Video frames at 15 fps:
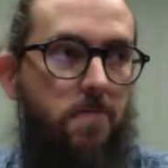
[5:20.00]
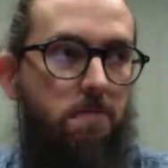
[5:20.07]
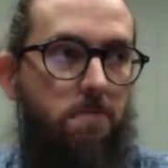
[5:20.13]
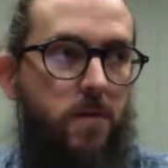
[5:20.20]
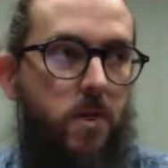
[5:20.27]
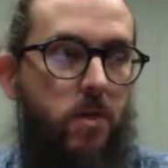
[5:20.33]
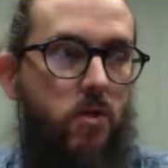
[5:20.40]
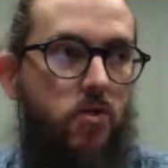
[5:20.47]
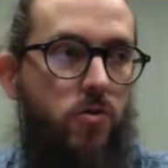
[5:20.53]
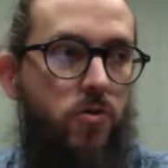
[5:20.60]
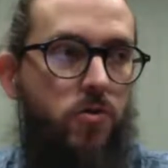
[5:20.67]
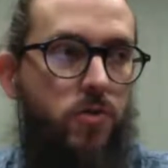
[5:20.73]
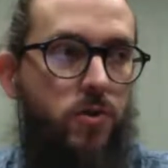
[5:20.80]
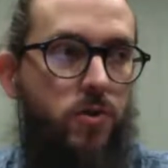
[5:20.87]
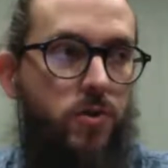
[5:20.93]

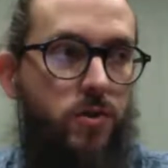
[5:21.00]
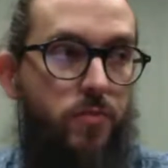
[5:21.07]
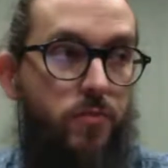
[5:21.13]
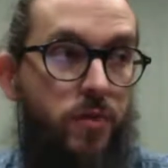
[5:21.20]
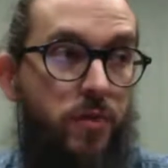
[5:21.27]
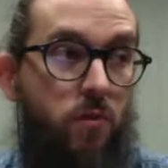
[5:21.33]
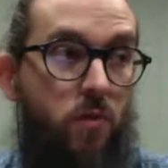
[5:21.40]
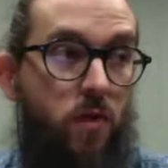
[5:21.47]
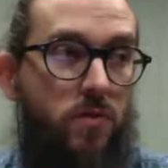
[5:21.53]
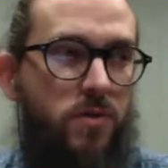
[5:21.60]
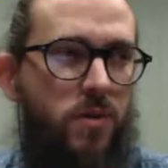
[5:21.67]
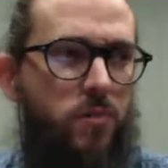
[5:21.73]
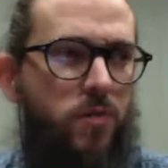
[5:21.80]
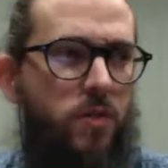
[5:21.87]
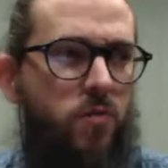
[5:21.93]
closed was the spring one. The
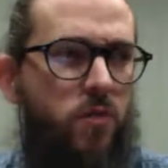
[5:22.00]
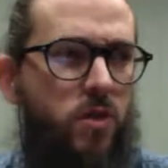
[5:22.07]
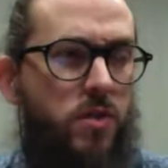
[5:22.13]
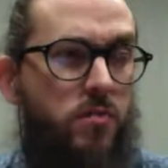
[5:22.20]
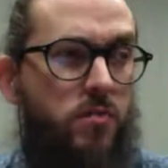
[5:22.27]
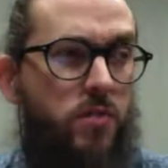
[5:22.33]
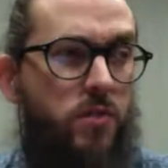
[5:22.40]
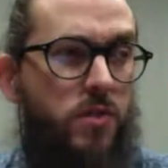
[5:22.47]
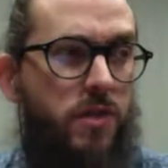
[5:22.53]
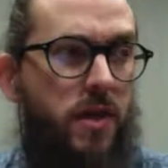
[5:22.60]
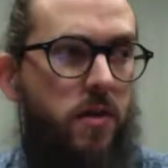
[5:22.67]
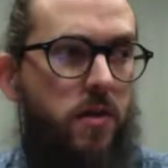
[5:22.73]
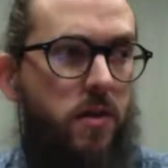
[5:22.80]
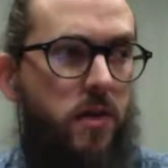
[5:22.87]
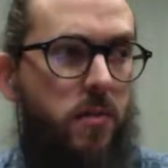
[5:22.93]
spring one was
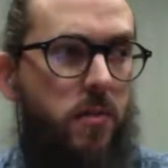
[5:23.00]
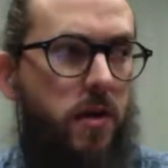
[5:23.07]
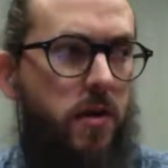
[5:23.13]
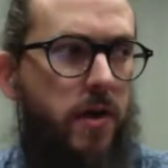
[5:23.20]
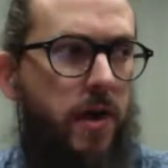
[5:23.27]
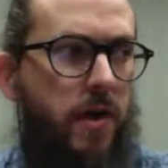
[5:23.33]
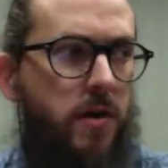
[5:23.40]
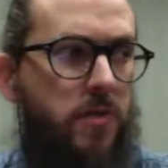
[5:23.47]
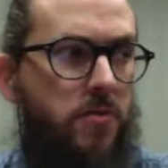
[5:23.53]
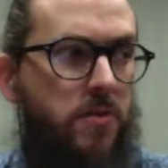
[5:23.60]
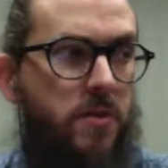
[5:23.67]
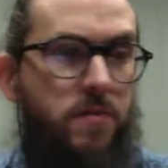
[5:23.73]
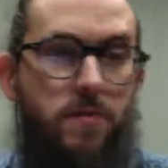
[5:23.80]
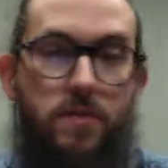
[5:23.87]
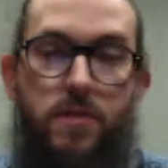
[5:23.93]
downloaded about
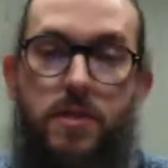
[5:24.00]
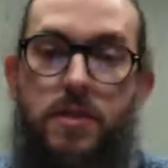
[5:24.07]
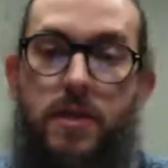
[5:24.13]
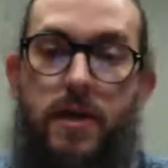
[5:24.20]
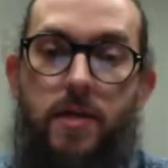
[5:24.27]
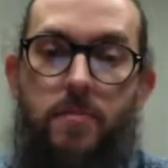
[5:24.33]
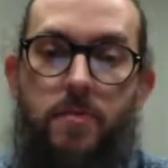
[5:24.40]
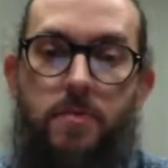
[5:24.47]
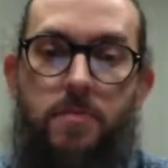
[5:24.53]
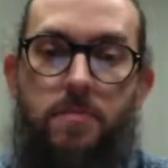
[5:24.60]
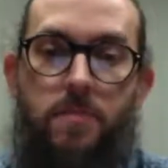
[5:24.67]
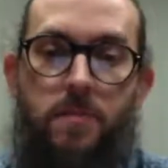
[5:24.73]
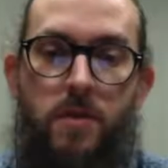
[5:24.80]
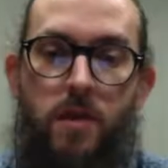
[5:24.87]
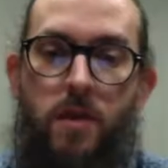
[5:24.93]
850 times.
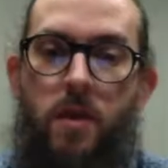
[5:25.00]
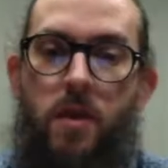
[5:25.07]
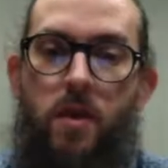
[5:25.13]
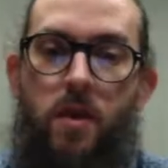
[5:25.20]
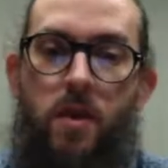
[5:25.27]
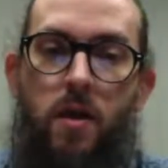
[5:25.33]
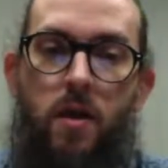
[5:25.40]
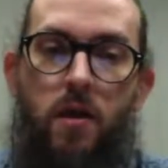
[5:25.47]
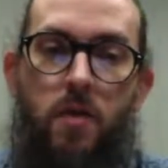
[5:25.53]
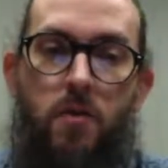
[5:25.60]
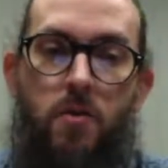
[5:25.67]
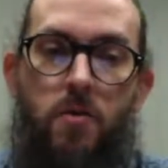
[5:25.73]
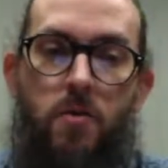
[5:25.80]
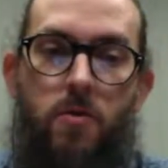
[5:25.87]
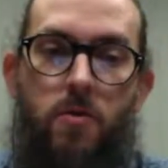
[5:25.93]

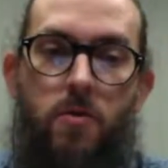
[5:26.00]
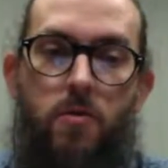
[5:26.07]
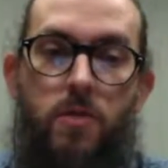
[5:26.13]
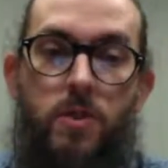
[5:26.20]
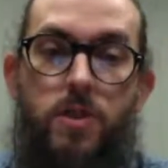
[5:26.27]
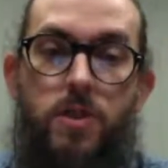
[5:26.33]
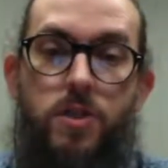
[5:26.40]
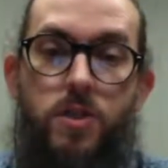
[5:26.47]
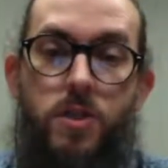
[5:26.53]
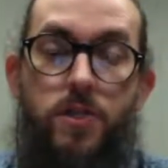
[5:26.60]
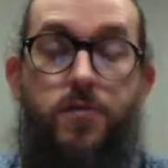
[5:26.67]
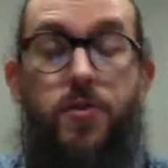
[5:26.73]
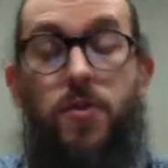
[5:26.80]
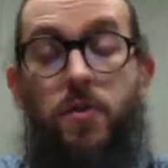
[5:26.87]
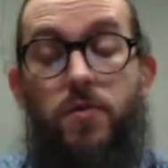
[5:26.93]
Which,
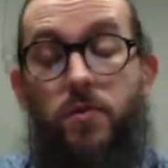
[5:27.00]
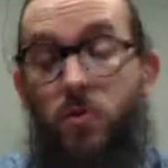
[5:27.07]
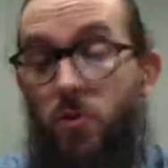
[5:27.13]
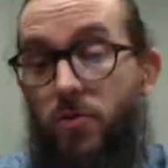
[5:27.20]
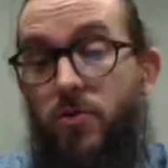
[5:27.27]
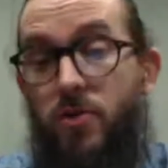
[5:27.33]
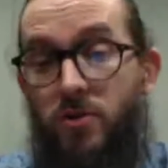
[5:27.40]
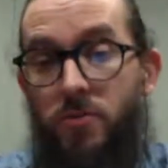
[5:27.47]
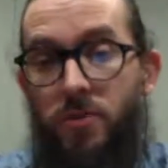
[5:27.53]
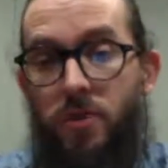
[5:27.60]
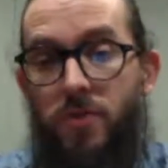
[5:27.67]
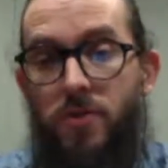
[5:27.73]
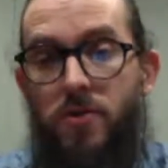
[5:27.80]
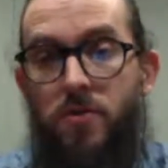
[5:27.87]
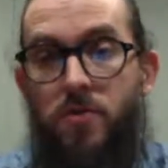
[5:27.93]
if you were to
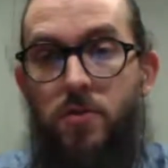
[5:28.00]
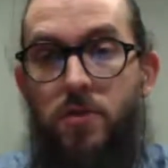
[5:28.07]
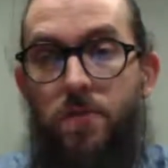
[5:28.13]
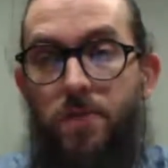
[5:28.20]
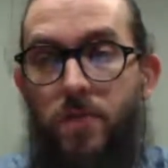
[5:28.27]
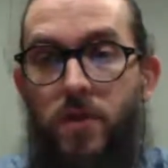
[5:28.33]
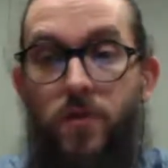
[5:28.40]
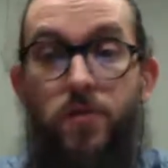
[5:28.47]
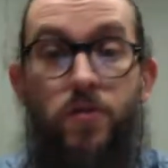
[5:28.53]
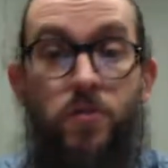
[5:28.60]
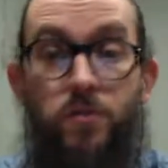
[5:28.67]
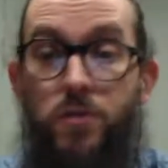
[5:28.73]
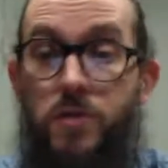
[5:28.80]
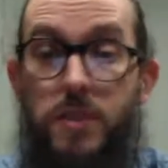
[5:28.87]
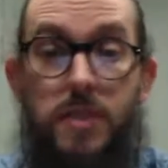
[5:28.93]
compare this to a new
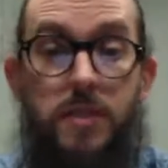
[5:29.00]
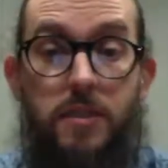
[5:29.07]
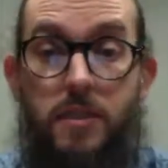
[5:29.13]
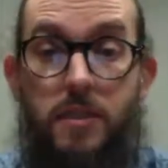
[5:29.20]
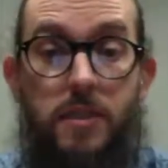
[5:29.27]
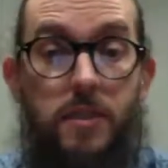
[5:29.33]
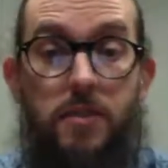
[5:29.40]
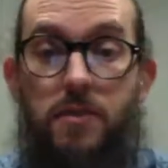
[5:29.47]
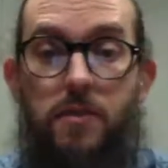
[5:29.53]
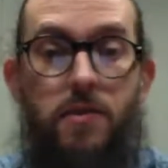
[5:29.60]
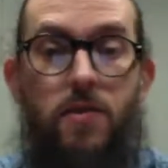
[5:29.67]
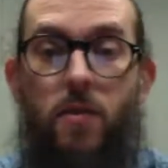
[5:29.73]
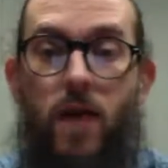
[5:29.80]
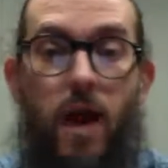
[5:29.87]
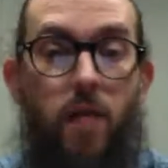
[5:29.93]
music CD,
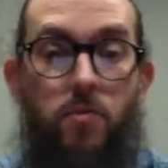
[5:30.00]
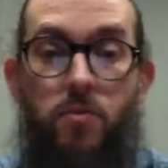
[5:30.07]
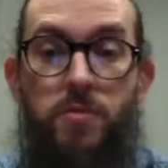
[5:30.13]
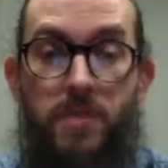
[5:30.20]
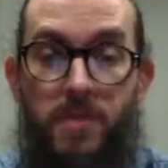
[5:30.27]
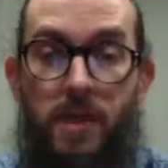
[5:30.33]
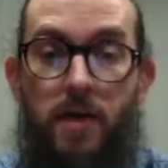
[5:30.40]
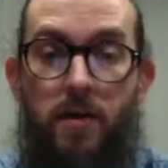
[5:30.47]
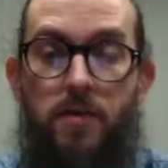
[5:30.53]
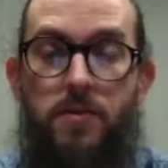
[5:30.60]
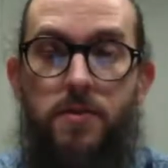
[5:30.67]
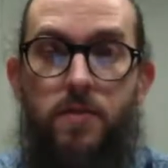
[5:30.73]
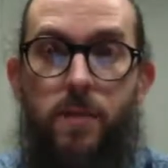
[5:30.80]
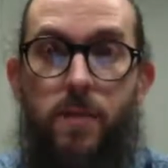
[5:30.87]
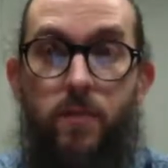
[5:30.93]
album
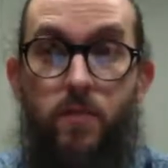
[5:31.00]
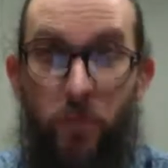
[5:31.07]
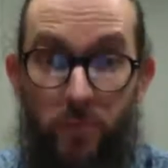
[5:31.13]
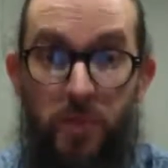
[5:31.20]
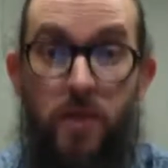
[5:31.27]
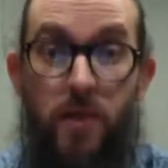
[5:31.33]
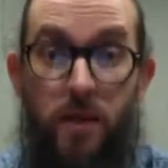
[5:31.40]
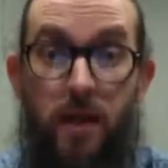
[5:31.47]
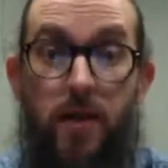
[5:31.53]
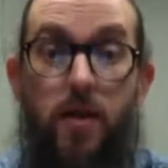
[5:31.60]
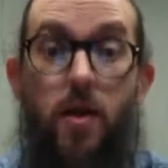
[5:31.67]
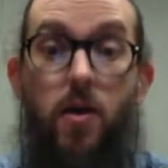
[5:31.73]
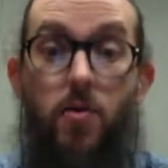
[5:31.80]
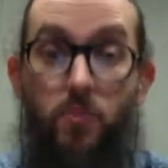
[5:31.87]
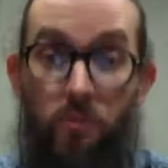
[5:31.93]
sales, would be
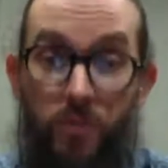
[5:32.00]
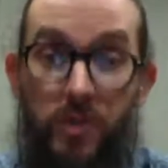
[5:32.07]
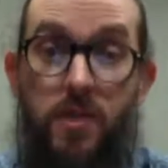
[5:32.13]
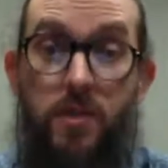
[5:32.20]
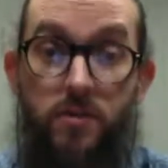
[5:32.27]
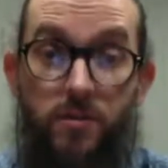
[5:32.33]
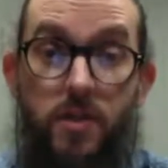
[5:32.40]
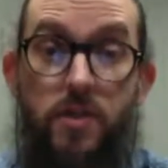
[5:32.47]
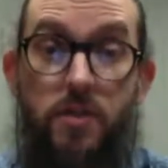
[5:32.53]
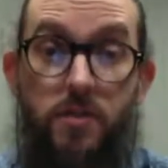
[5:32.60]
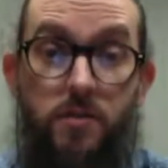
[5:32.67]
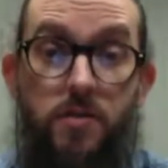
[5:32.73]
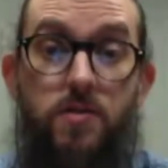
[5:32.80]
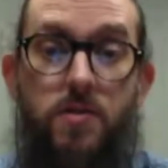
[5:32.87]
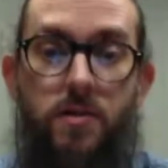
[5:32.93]
like a really, really
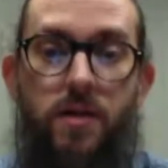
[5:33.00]
good